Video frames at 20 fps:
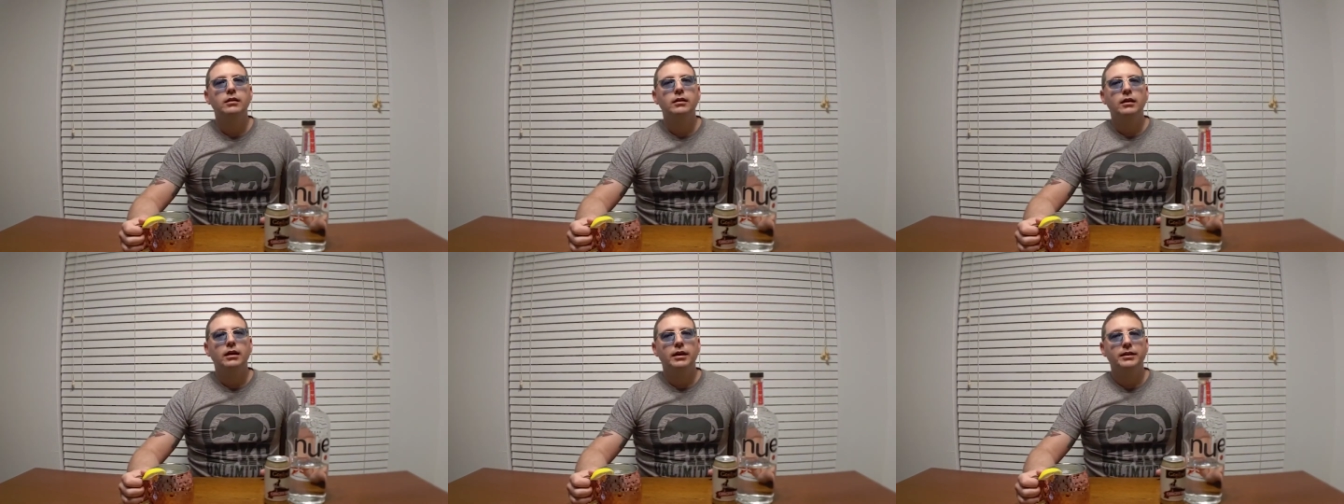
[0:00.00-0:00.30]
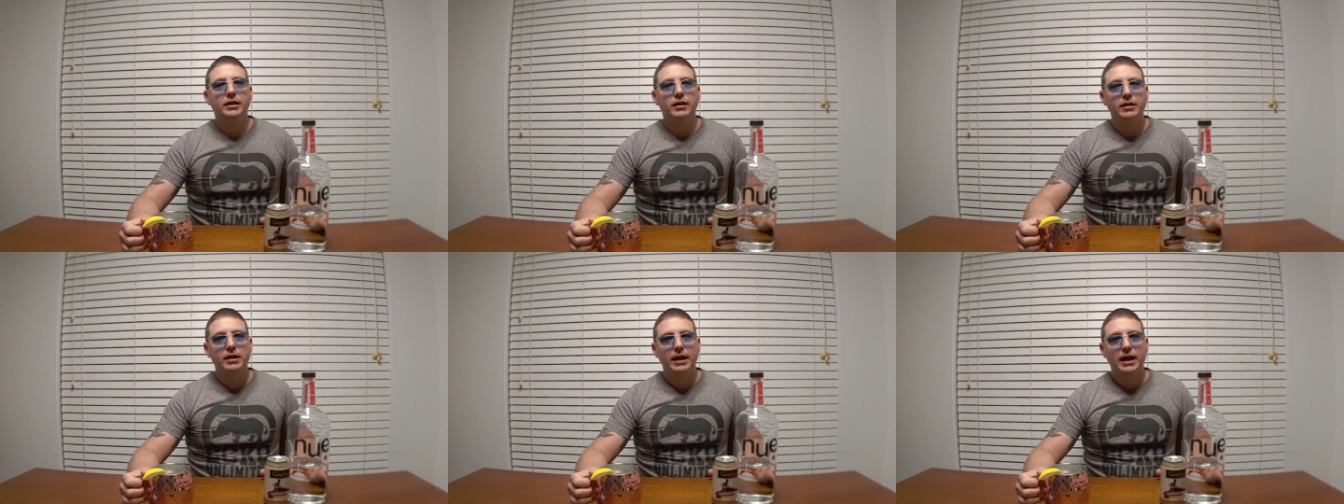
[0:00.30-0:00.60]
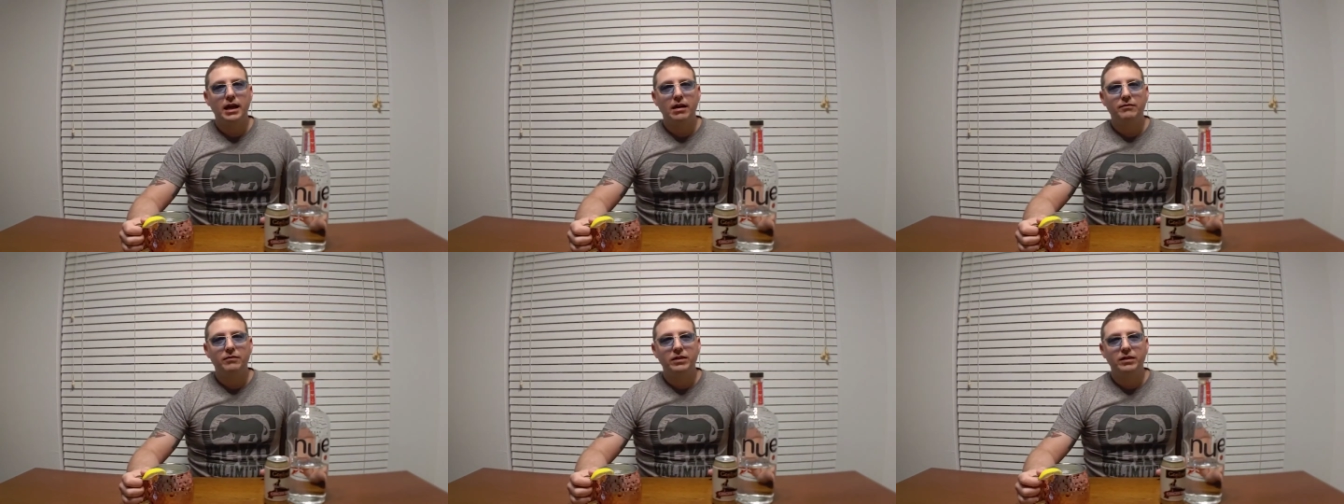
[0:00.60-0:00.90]
And there you
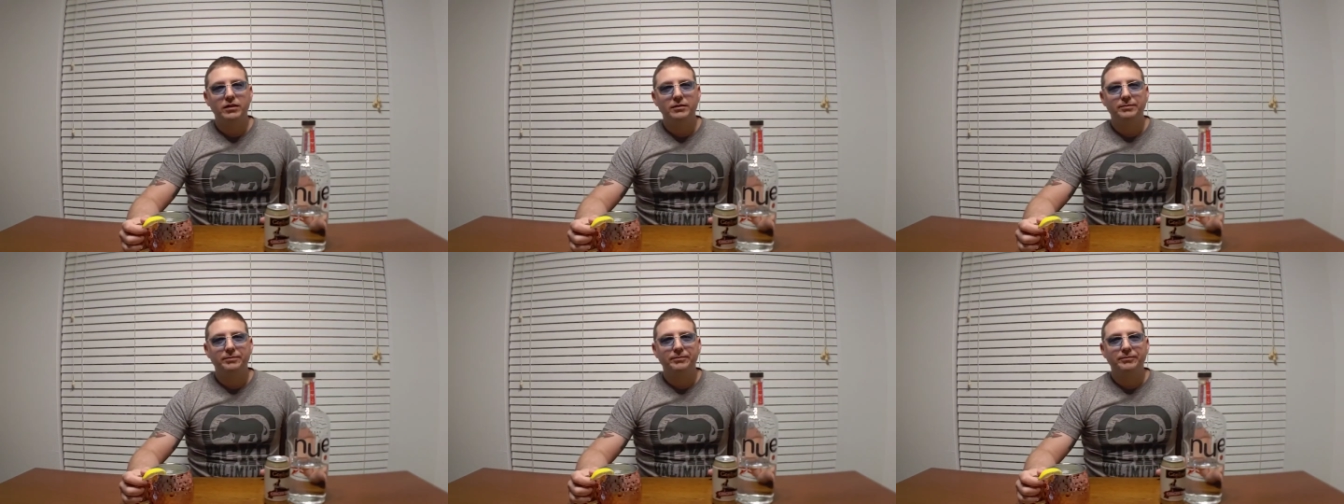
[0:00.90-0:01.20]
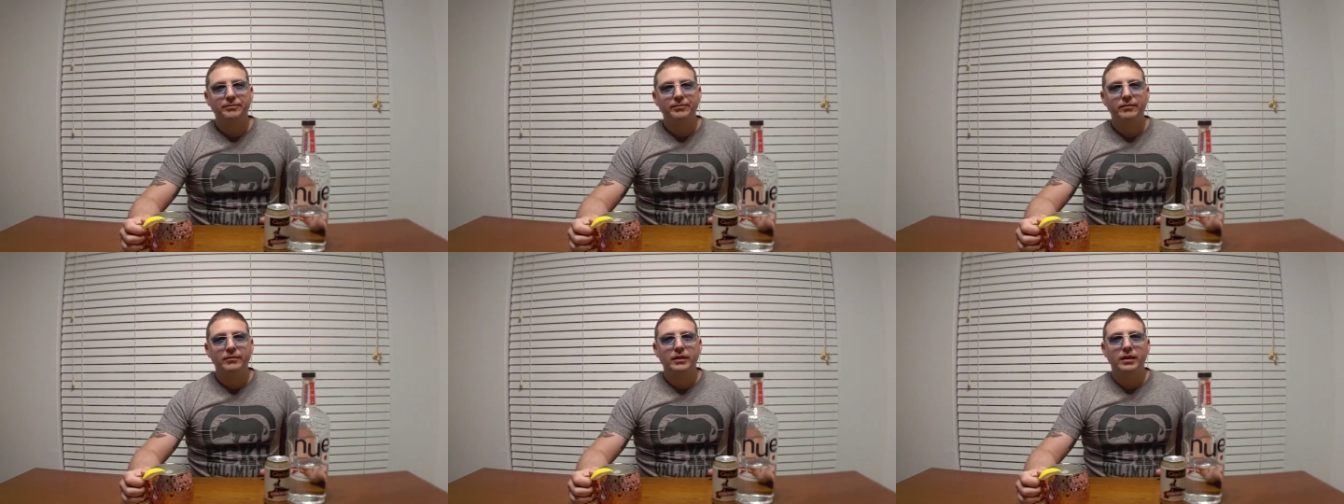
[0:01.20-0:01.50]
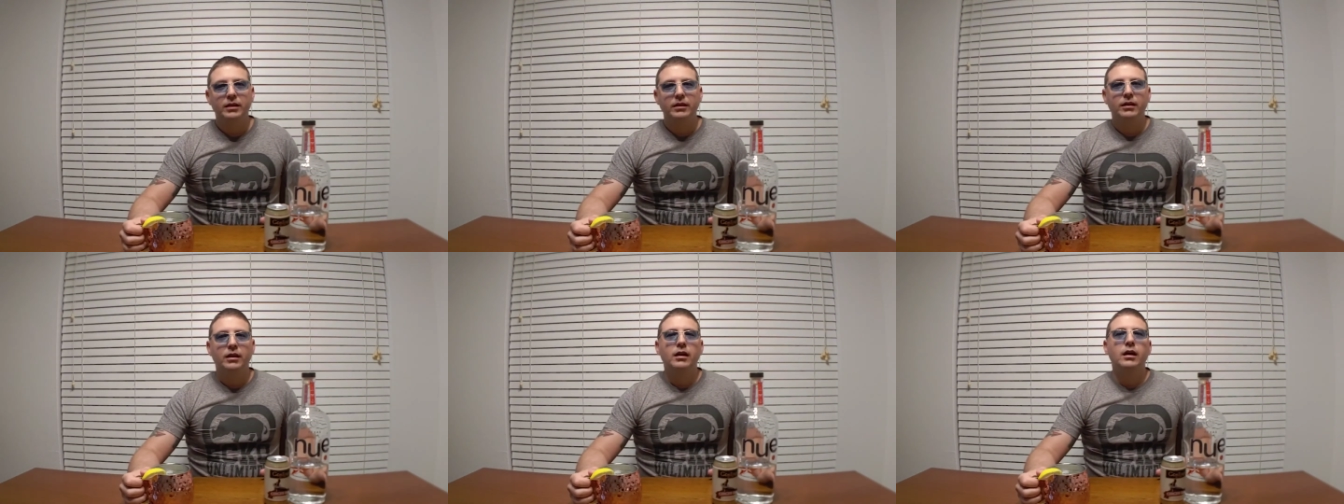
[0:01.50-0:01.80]
have it.
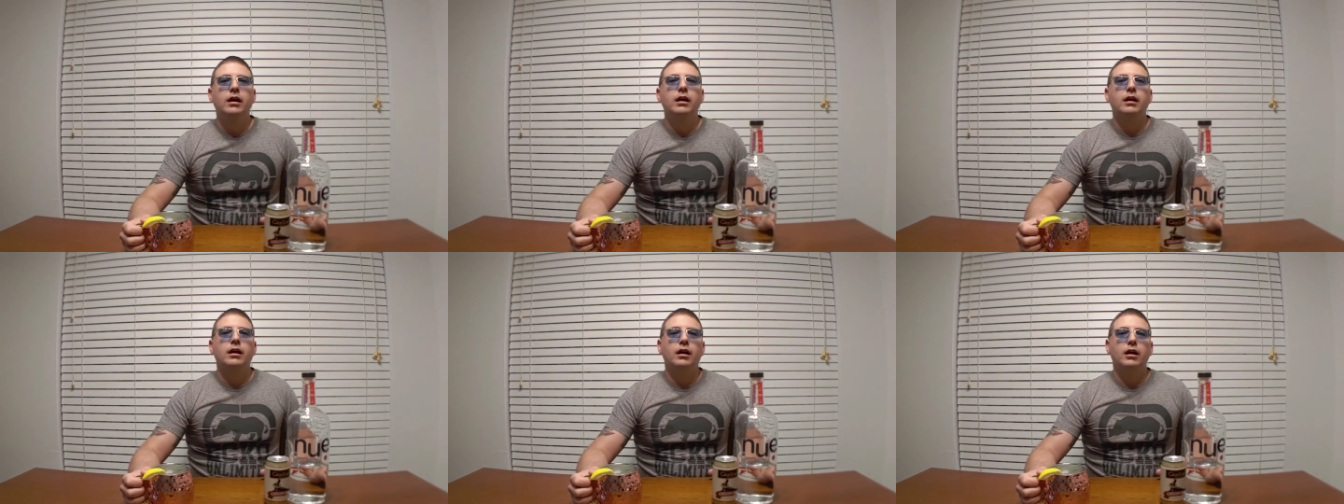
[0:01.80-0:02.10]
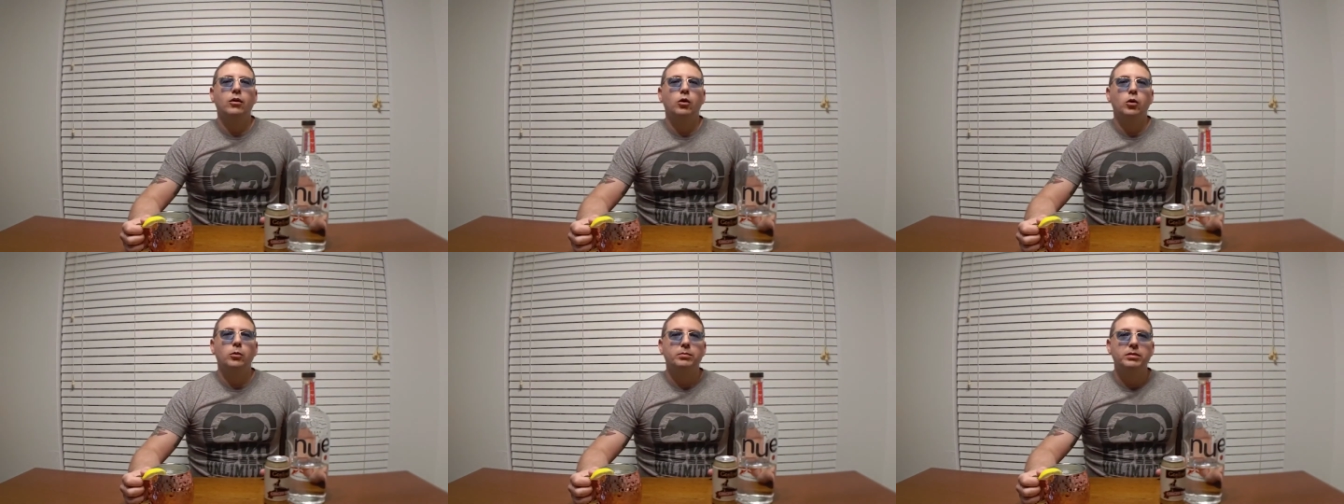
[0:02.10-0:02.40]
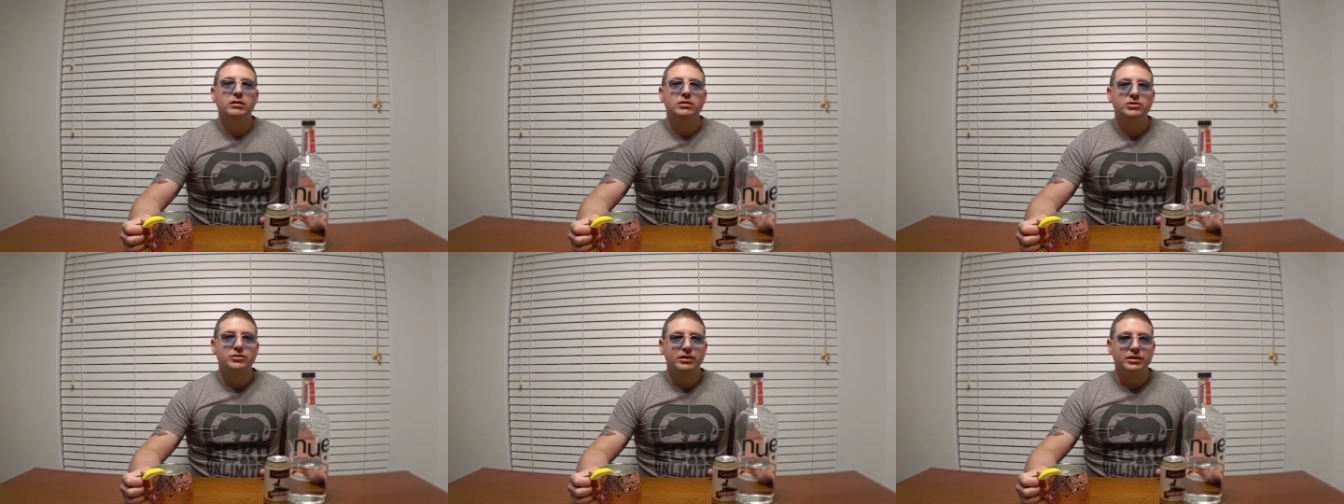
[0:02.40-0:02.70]
I hope you
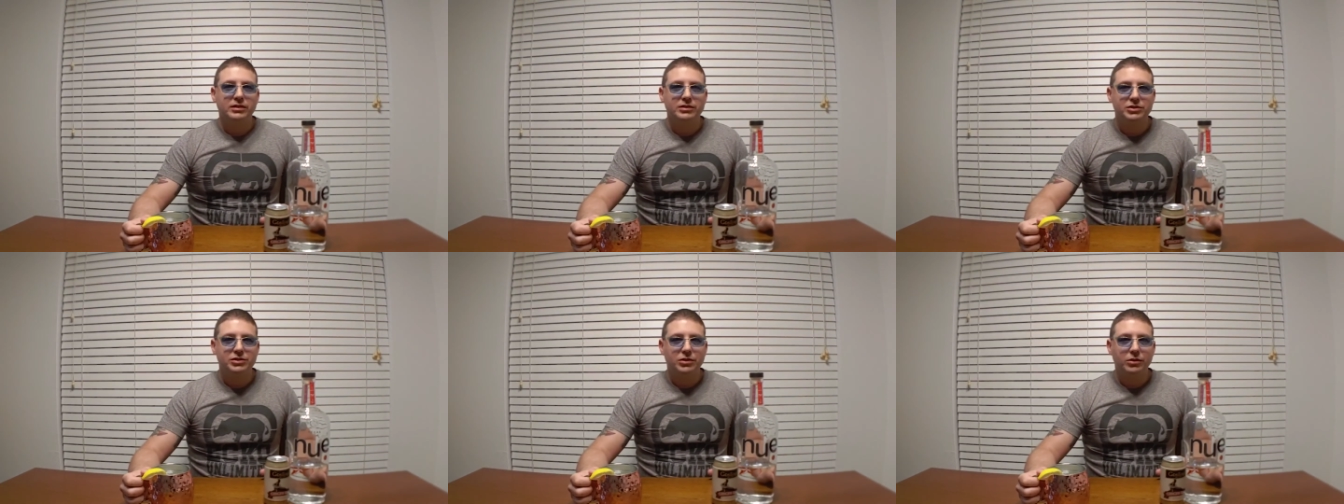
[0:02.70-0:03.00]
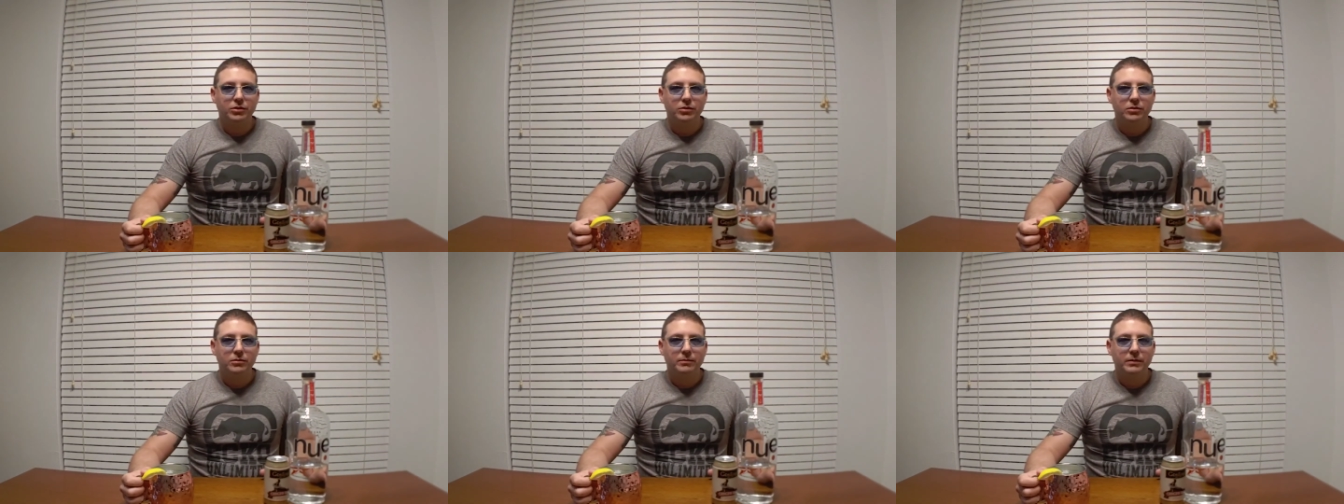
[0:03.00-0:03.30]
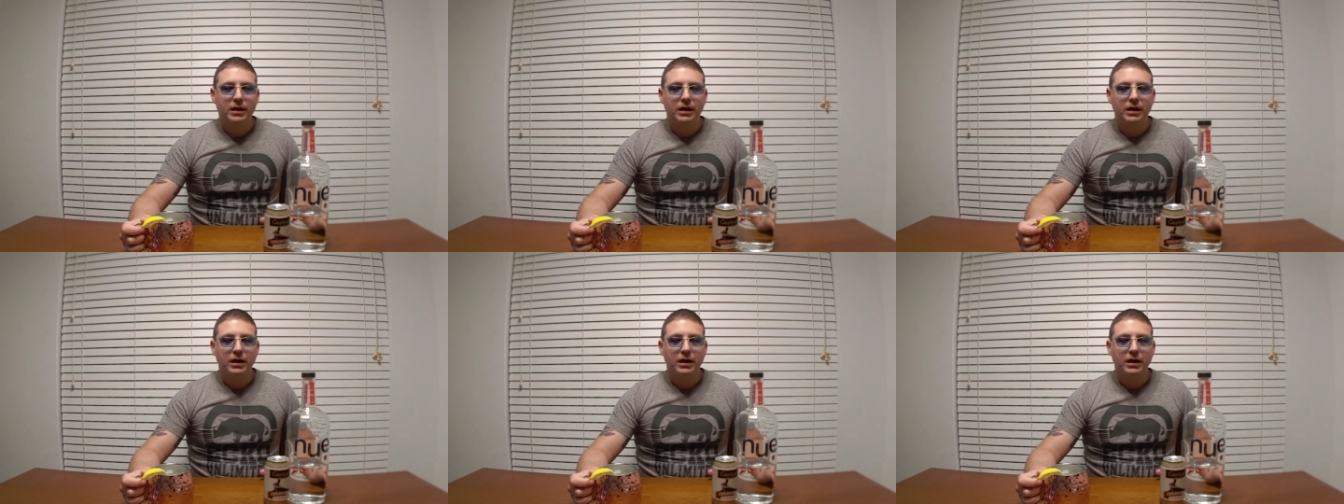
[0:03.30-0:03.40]
enjoyed the show.